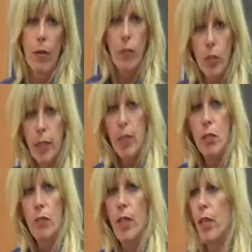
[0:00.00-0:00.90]
we're doing
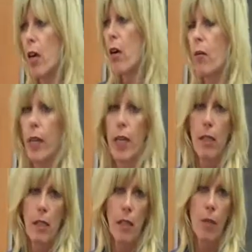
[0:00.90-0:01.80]
this video,
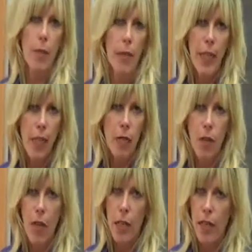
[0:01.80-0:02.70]
it's the beginning
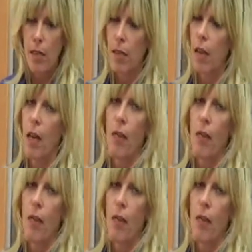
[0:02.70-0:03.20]
of August.